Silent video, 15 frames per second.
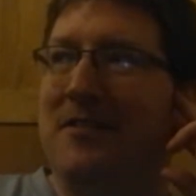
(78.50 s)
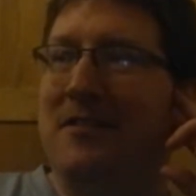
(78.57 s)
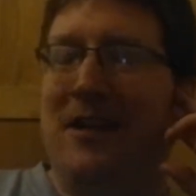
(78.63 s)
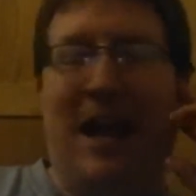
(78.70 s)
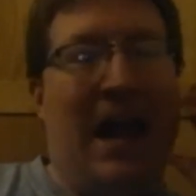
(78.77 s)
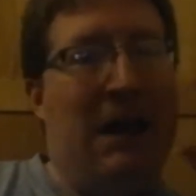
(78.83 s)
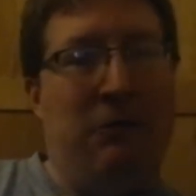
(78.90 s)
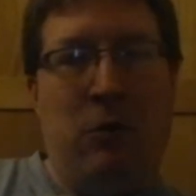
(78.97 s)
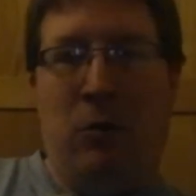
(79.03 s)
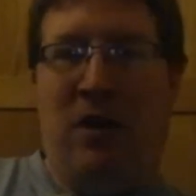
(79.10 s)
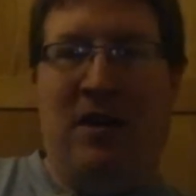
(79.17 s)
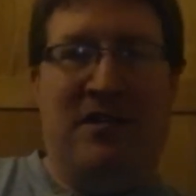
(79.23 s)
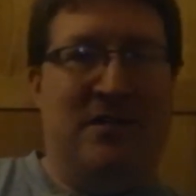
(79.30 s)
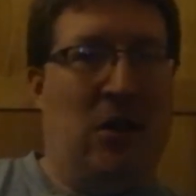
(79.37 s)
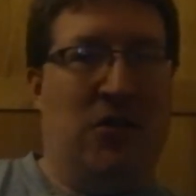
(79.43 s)
everyone
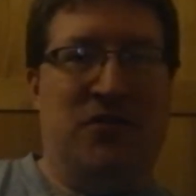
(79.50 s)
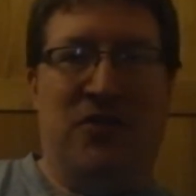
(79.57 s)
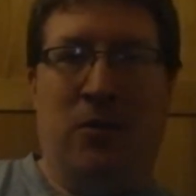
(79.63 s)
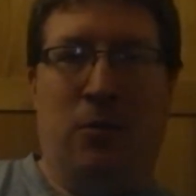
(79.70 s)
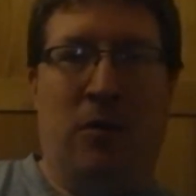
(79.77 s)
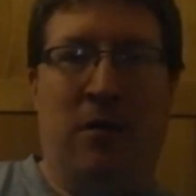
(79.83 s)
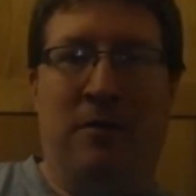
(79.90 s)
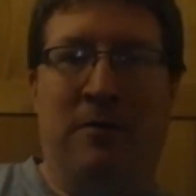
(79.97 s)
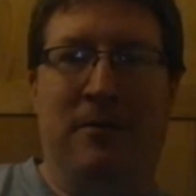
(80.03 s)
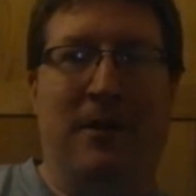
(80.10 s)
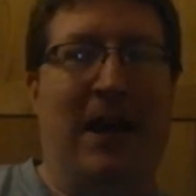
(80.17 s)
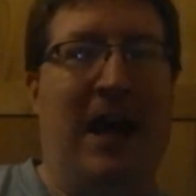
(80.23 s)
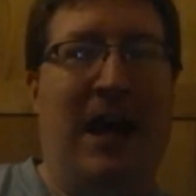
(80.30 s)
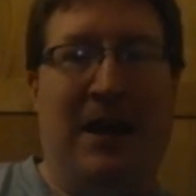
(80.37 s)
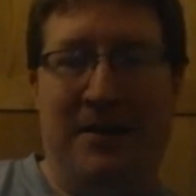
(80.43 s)
has lost someone
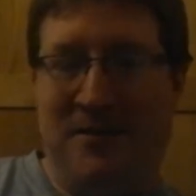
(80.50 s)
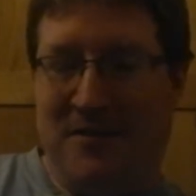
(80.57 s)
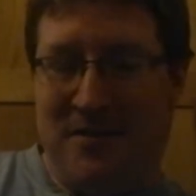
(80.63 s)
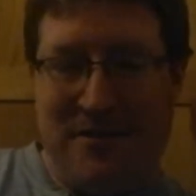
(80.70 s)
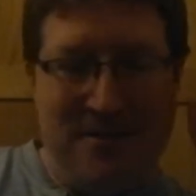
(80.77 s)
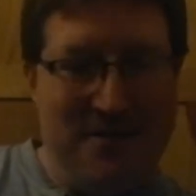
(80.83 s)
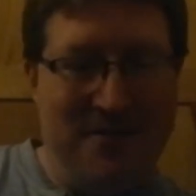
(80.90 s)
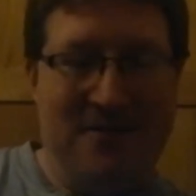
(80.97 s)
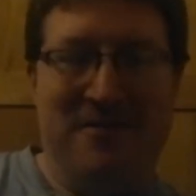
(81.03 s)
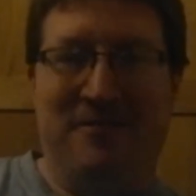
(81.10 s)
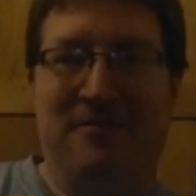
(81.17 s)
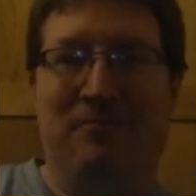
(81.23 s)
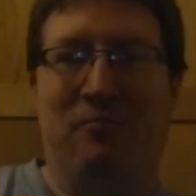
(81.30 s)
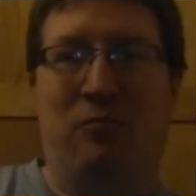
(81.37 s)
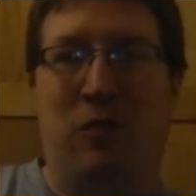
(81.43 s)
and
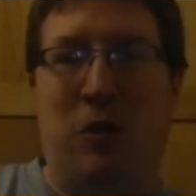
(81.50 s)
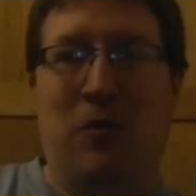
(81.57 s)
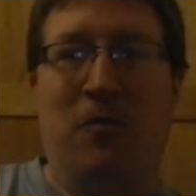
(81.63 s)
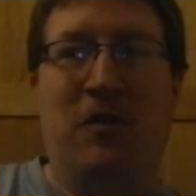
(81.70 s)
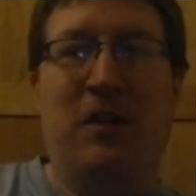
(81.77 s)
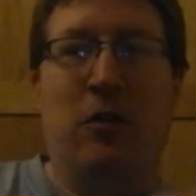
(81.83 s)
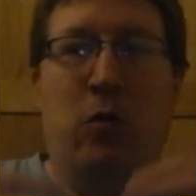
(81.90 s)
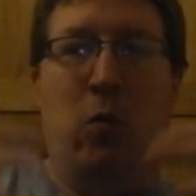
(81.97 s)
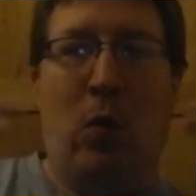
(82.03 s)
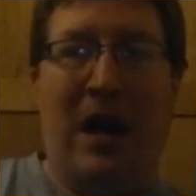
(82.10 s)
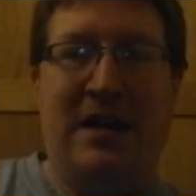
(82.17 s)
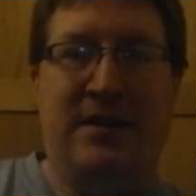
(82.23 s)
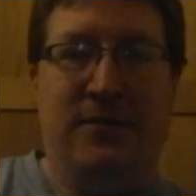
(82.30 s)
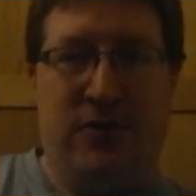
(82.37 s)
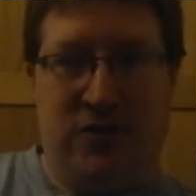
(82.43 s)
you feel the
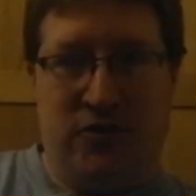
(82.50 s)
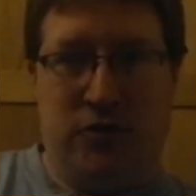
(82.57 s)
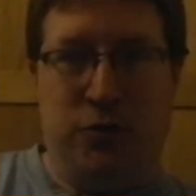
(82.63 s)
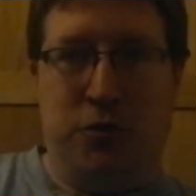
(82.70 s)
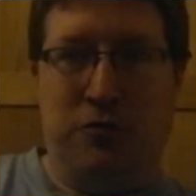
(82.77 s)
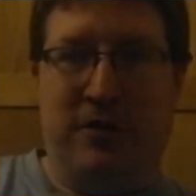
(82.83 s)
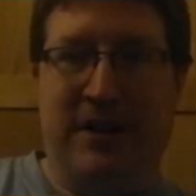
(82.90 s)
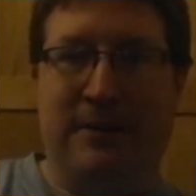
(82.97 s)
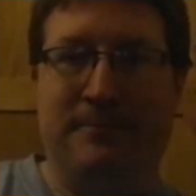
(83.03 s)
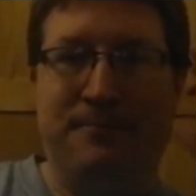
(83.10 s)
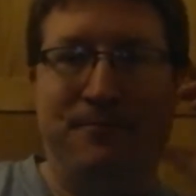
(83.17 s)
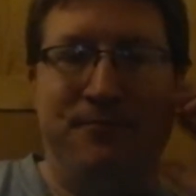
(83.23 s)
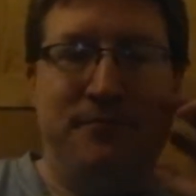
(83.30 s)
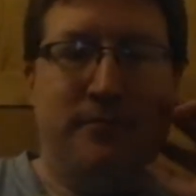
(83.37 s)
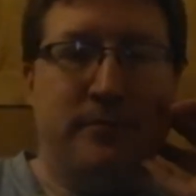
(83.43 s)
weight of the story,
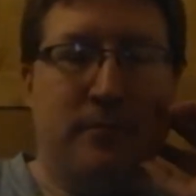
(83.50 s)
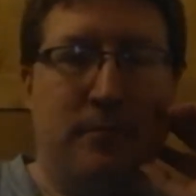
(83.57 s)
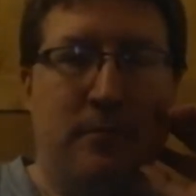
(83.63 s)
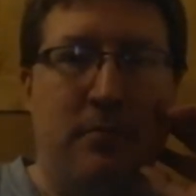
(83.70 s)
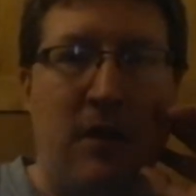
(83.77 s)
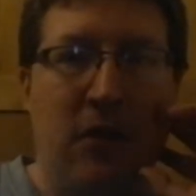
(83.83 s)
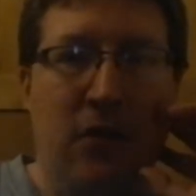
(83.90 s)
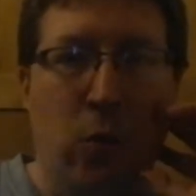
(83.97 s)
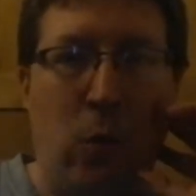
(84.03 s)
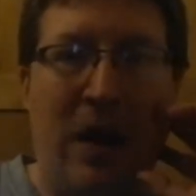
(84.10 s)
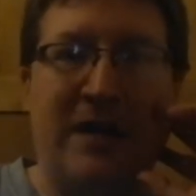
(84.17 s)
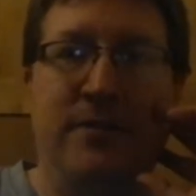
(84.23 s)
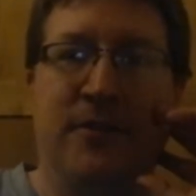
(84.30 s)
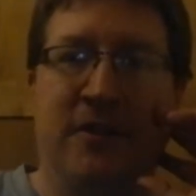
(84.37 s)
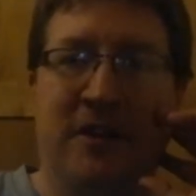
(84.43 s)
the
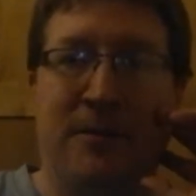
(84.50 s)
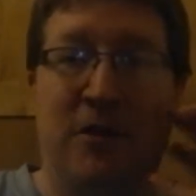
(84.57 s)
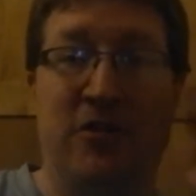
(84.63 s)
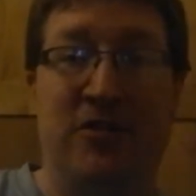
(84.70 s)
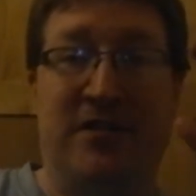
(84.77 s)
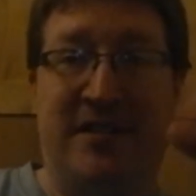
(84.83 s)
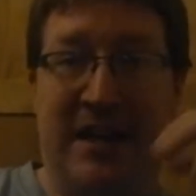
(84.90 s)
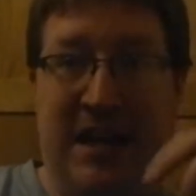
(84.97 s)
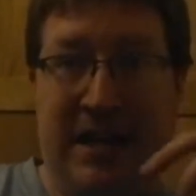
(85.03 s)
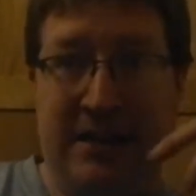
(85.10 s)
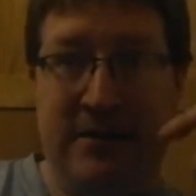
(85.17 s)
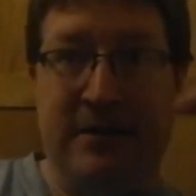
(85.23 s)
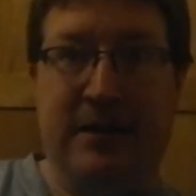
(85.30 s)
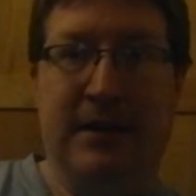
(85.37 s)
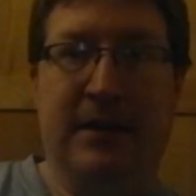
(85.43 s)
weight of their emotions in
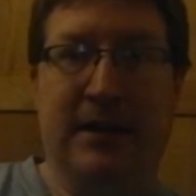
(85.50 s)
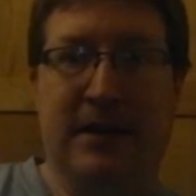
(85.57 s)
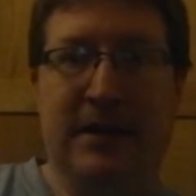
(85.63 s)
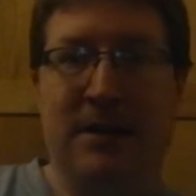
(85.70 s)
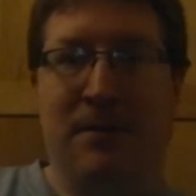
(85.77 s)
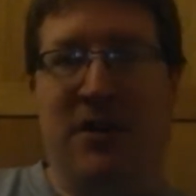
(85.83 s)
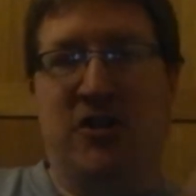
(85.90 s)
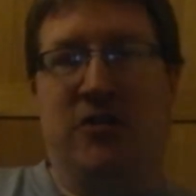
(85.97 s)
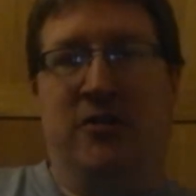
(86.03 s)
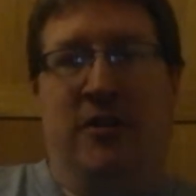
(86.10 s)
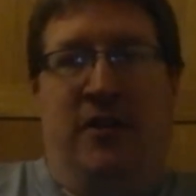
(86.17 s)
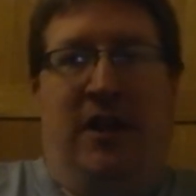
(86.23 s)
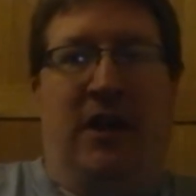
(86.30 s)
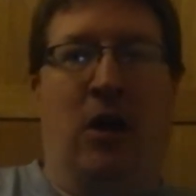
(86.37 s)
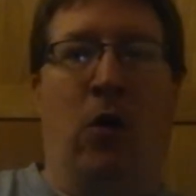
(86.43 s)
the mission that
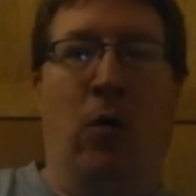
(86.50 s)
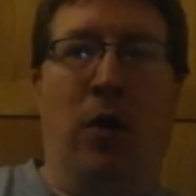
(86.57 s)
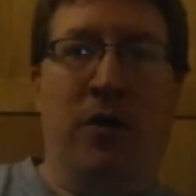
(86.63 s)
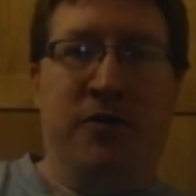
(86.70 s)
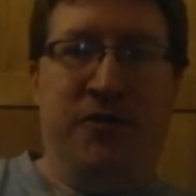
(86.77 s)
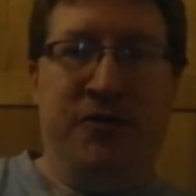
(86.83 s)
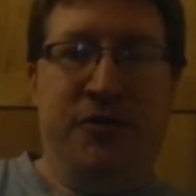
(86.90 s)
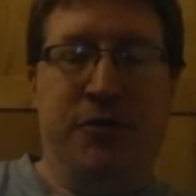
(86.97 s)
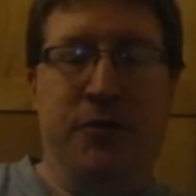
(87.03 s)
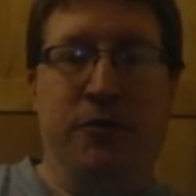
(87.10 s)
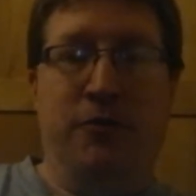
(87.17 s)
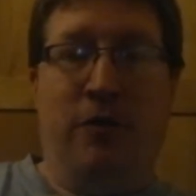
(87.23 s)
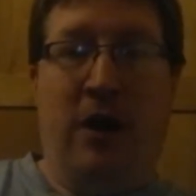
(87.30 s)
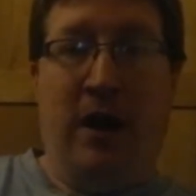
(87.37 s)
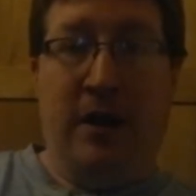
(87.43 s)
they go on to
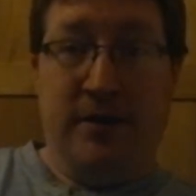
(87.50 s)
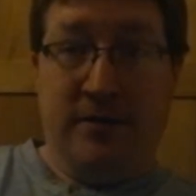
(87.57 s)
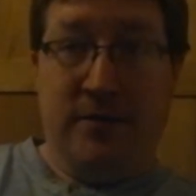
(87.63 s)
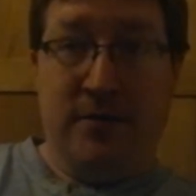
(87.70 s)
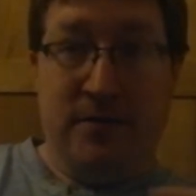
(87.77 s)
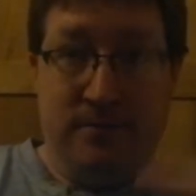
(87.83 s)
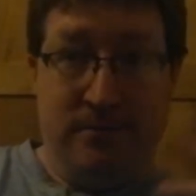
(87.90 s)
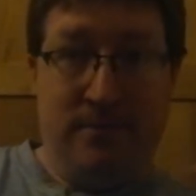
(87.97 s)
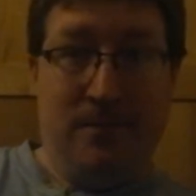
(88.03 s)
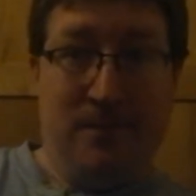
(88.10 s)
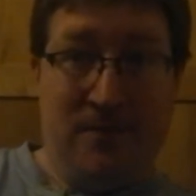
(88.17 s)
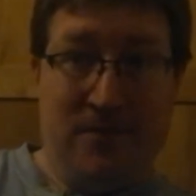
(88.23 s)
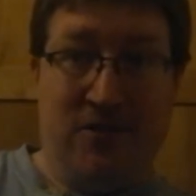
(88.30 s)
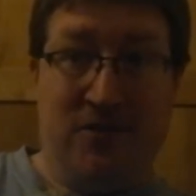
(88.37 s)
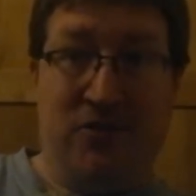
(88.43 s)
try and
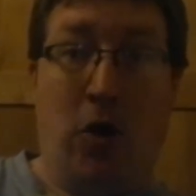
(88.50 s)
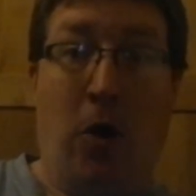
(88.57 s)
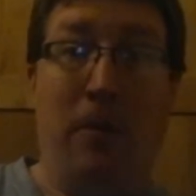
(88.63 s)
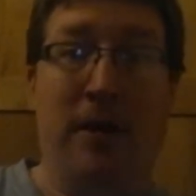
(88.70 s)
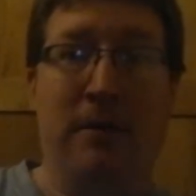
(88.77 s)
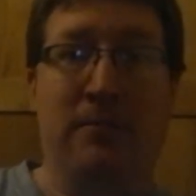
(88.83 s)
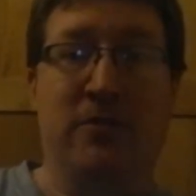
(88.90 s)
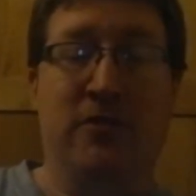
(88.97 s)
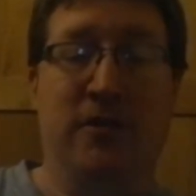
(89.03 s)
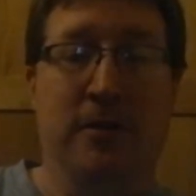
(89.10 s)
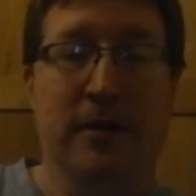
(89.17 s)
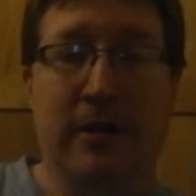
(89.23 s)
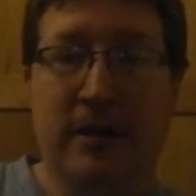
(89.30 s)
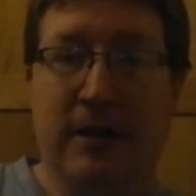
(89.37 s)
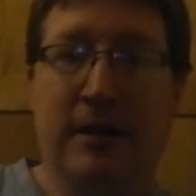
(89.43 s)
to stop him to
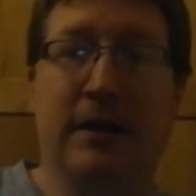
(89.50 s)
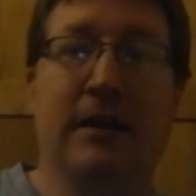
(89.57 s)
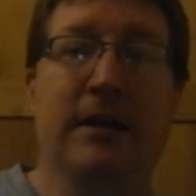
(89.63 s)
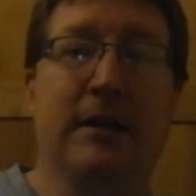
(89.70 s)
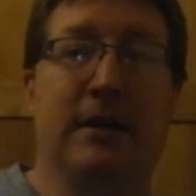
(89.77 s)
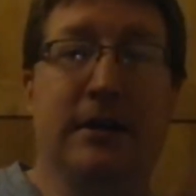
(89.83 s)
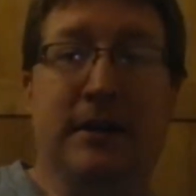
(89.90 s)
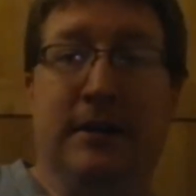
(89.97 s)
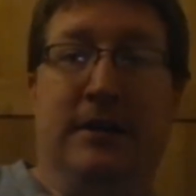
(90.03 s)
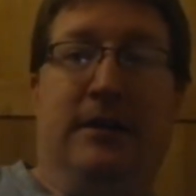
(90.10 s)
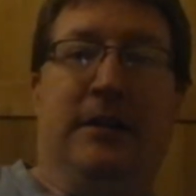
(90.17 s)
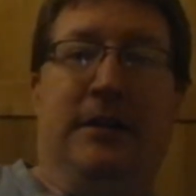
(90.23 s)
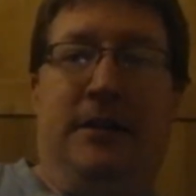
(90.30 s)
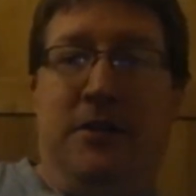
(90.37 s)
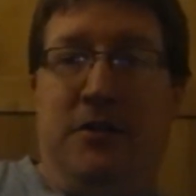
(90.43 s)

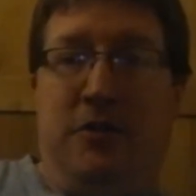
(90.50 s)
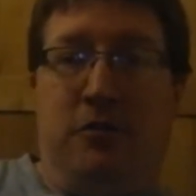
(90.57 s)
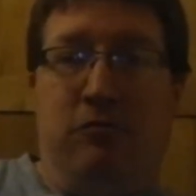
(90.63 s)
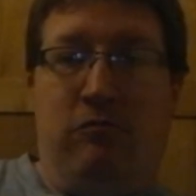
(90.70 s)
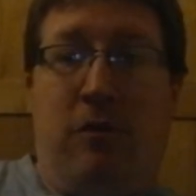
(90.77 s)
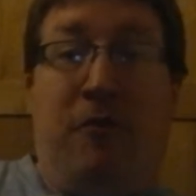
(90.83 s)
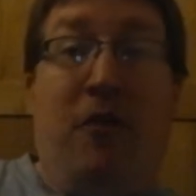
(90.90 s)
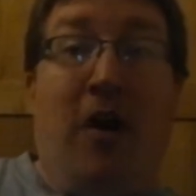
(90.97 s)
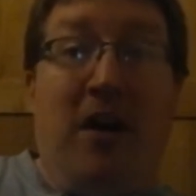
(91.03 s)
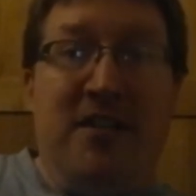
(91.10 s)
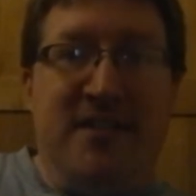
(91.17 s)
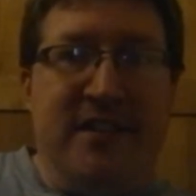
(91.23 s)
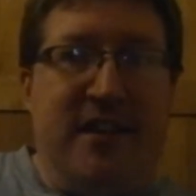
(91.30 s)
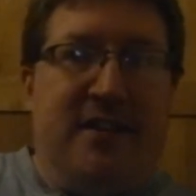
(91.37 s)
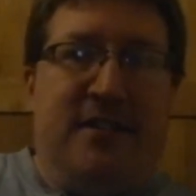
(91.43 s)
to
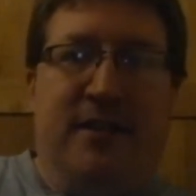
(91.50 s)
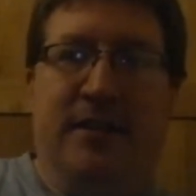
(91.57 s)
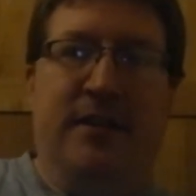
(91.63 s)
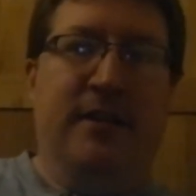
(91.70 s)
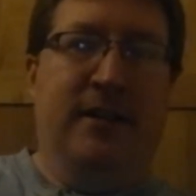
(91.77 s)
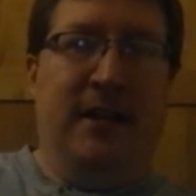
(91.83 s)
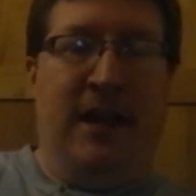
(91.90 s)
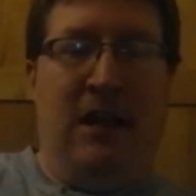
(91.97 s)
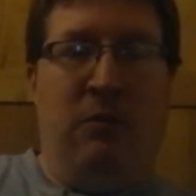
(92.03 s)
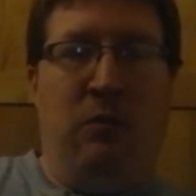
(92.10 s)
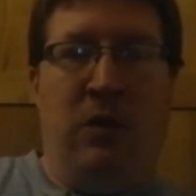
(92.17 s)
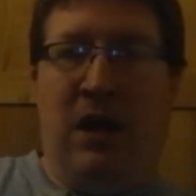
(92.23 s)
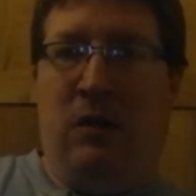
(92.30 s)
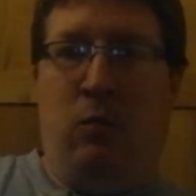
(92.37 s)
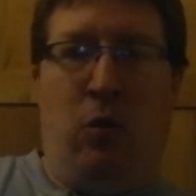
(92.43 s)
reverse it in
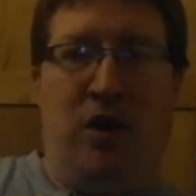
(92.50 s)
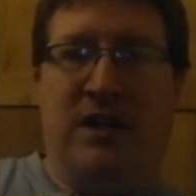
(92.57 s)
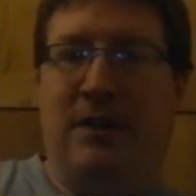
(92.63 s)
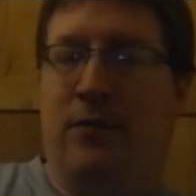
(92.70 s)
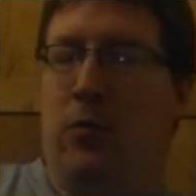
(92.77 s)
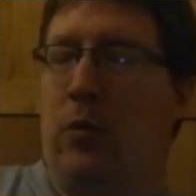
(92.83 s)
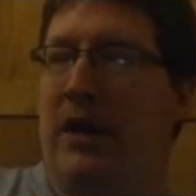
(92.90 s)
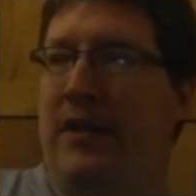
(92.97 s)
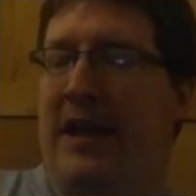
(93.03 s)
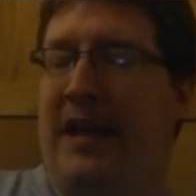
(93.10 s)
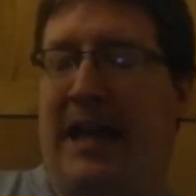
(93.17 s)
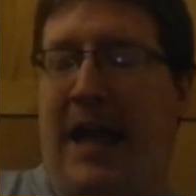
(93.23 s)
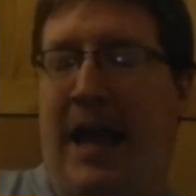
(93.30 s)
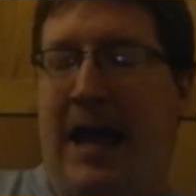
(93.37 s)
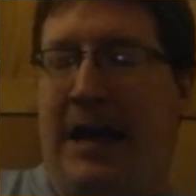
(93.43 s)
in whatever way they
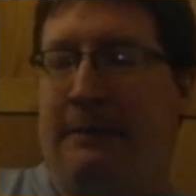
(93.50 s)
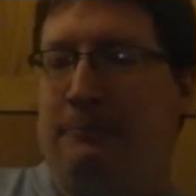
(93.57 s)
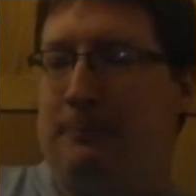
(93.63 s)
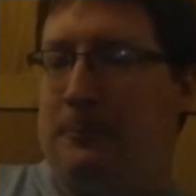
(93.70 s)
can.